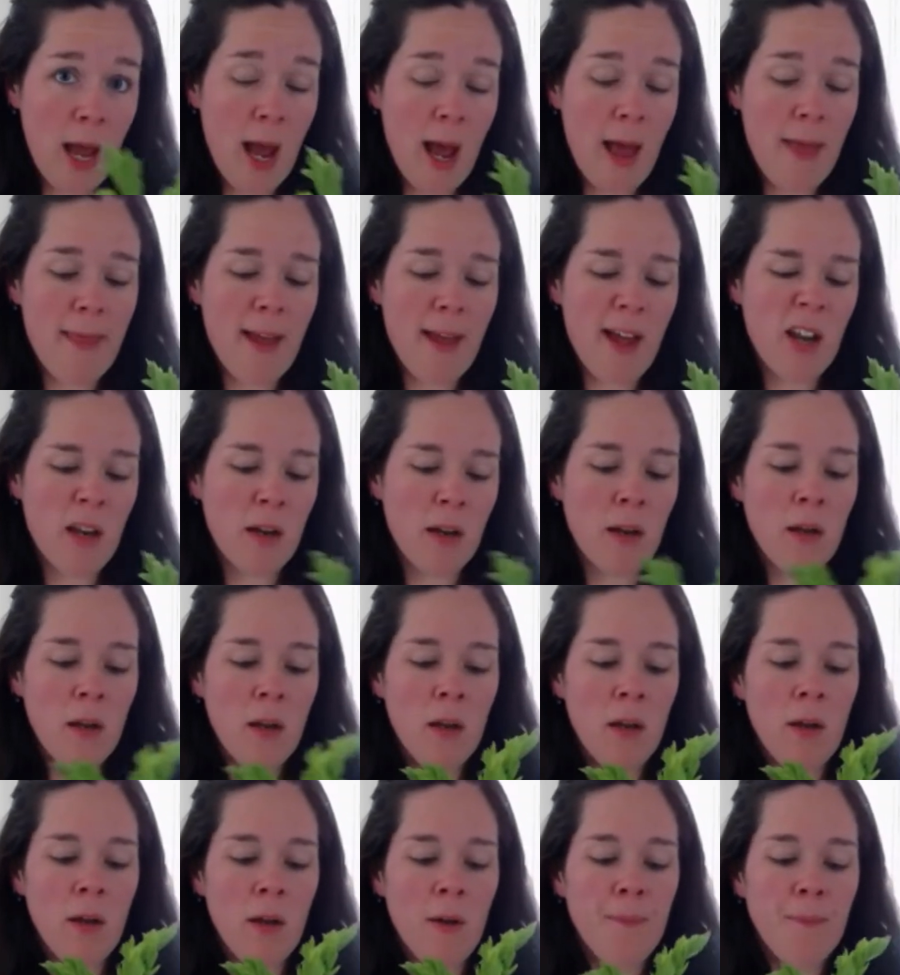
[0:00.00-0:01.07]
And then
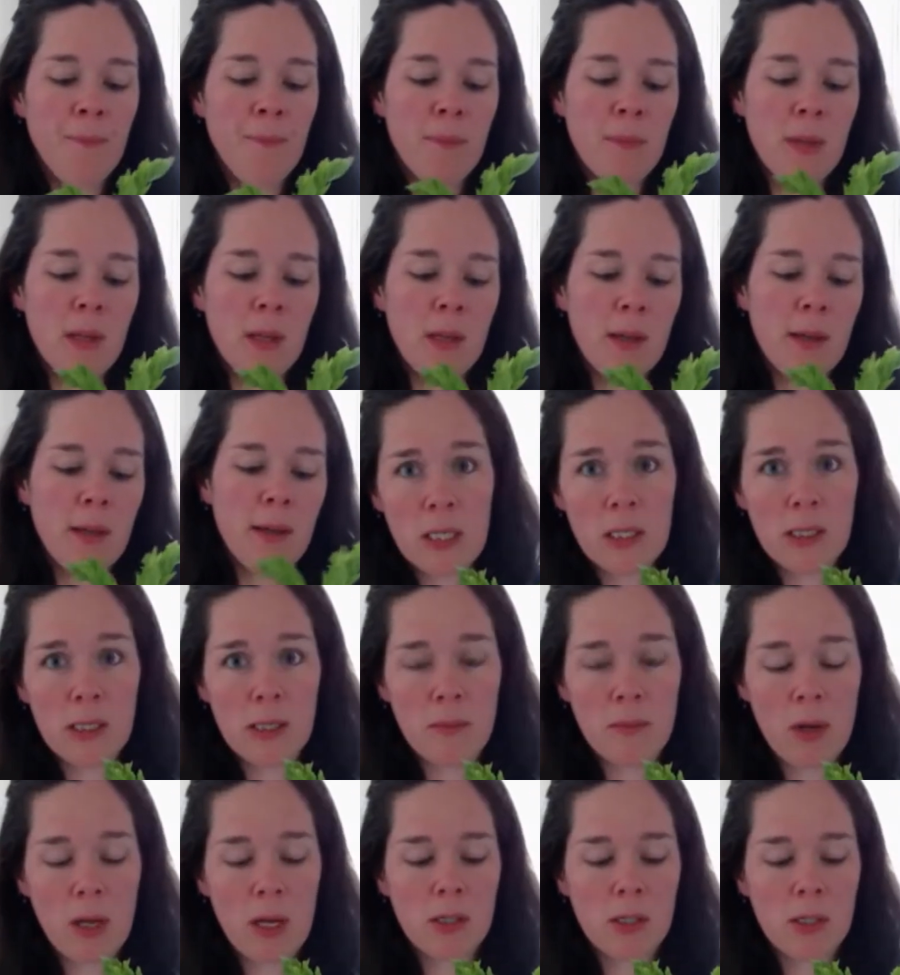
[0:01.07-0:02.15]
in
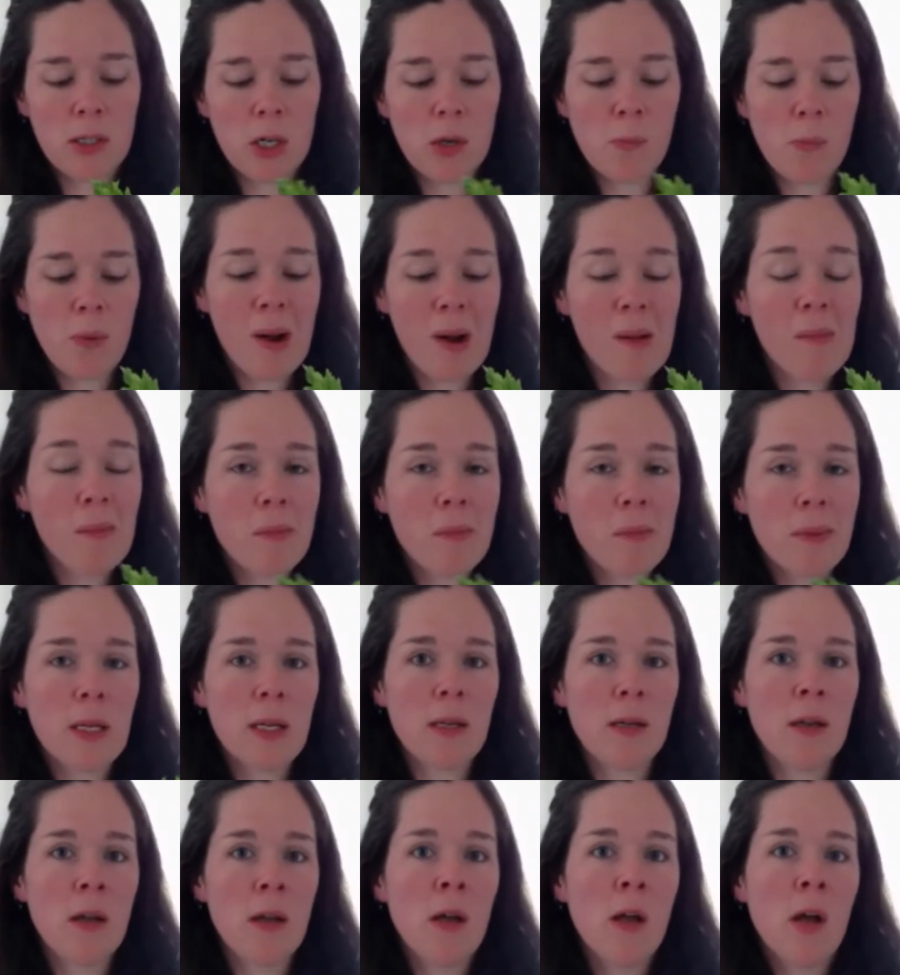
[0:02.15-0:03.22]
some kind of dirt,
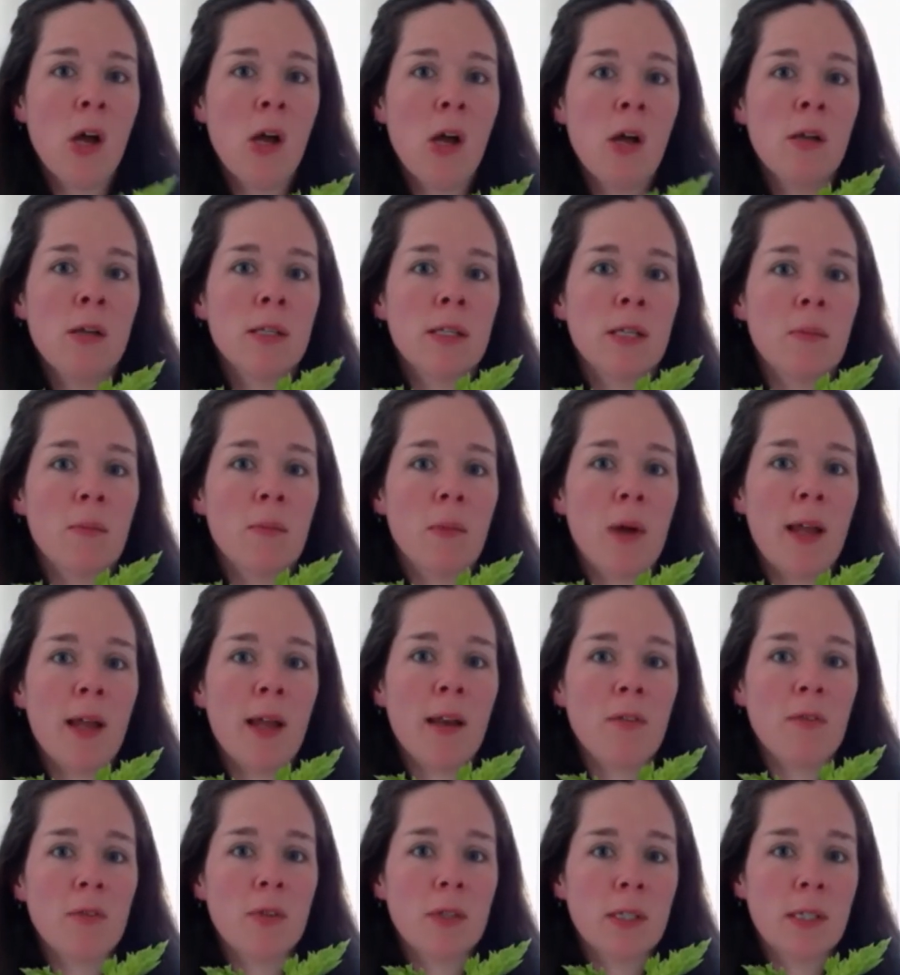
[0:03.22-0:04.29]
probably some kind
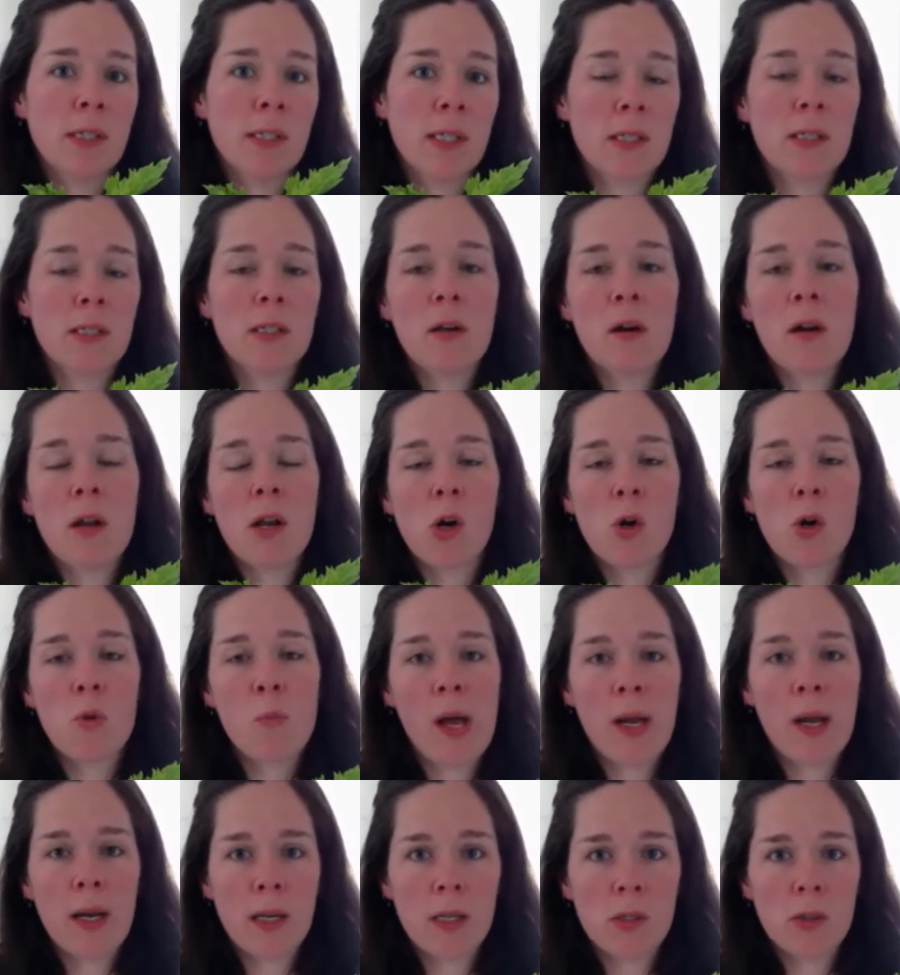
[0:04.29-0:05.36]
of seed starting or
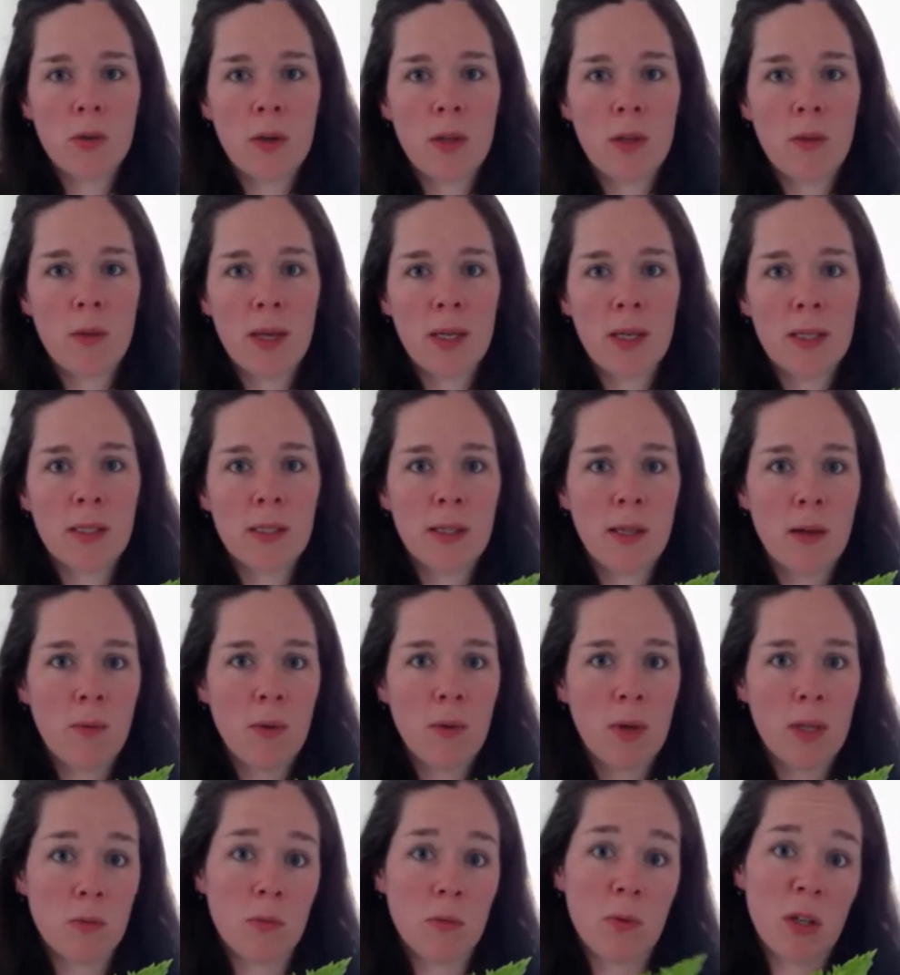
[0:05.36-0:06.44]
potting soil mix. That
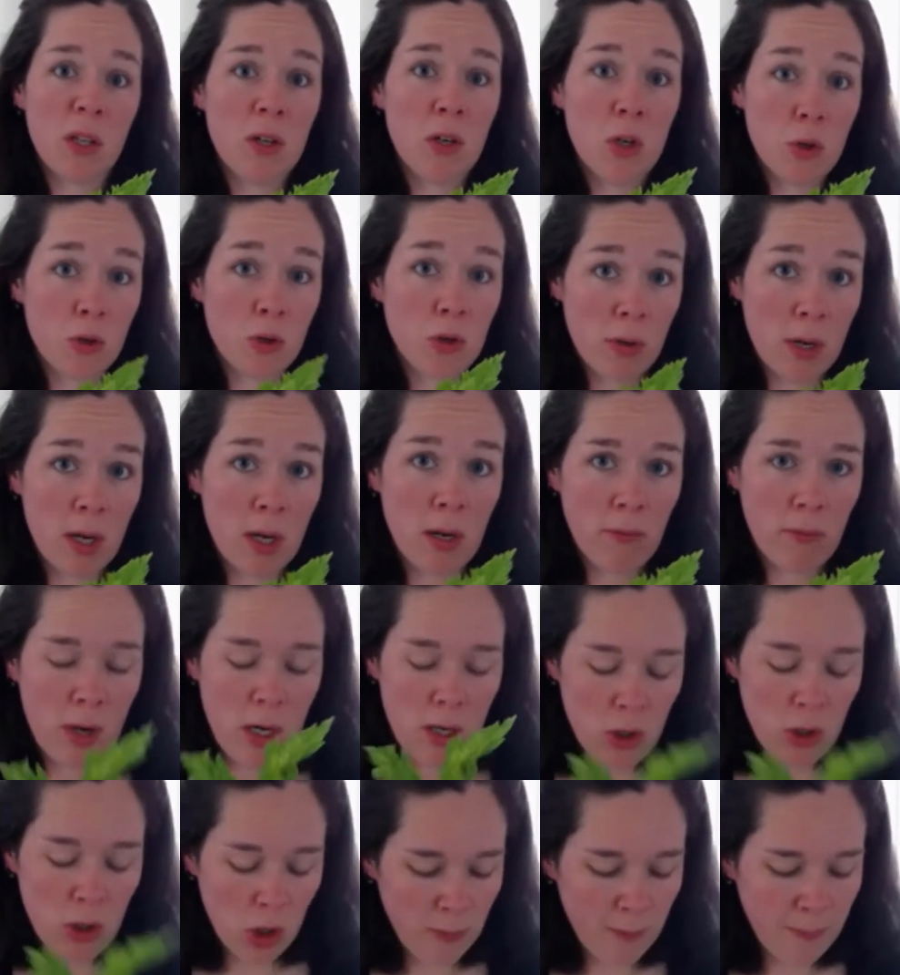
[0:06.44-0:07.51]
way it's really nutrient
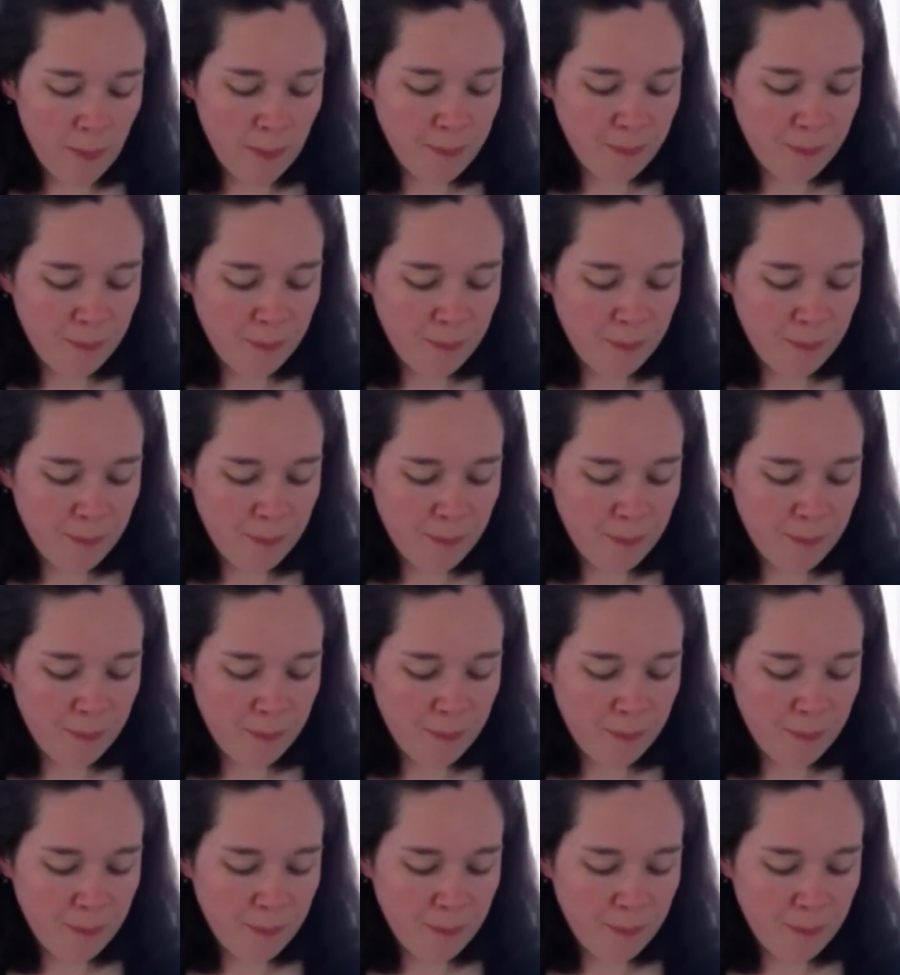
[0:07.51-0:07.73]
rich.